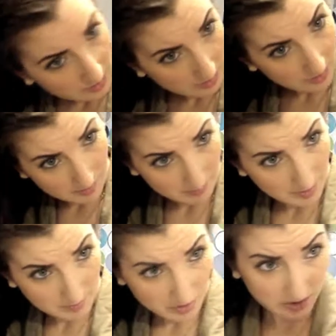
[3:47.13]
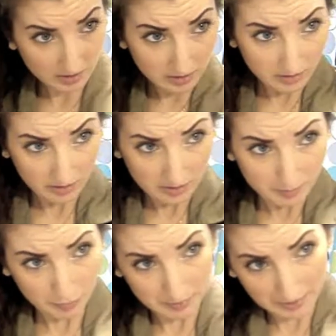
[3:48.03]
Um, I'm just going to
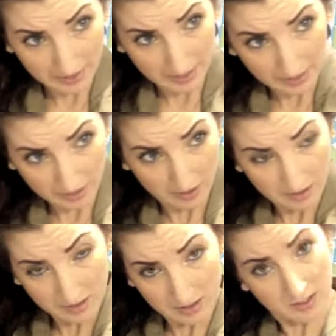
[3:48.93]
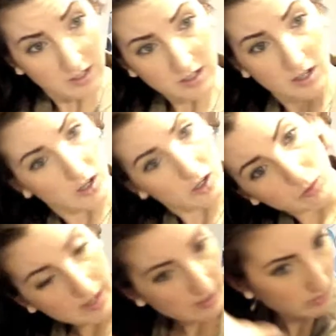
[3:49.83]
bring my hair
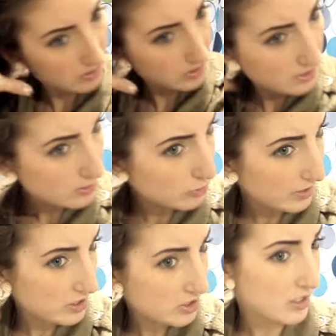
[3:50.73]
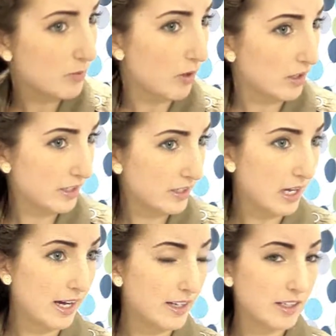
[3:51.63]
around in the direction that I want it.
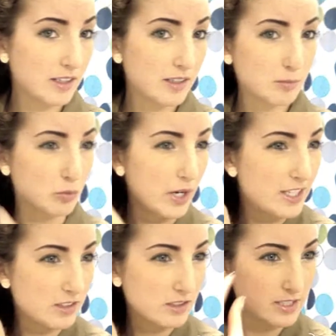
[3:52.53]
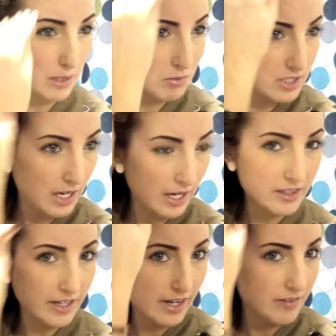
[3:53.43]
I braid on the same side
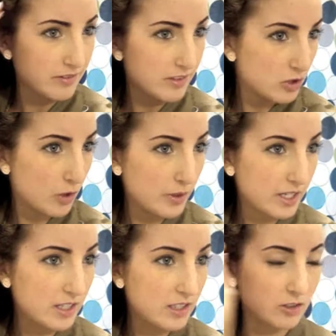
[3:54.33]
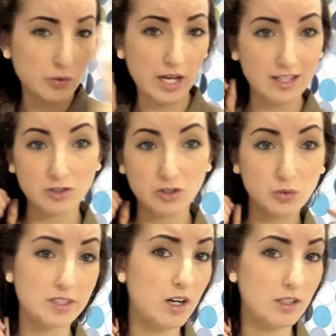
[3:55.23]
that I have this going in. You can
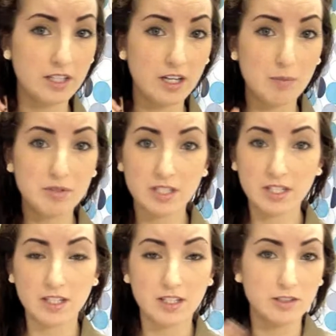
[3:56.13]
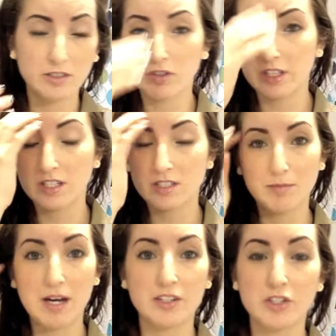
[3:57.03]
do it on the opposite. It really doesn't
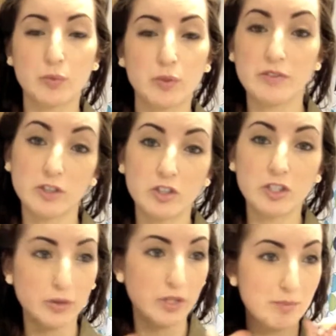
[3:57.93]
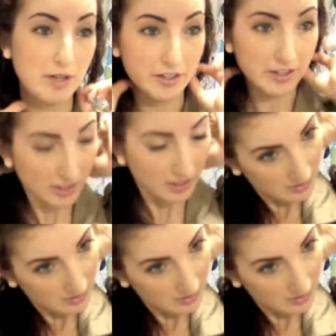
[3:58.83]
matter, just whatever look you like better.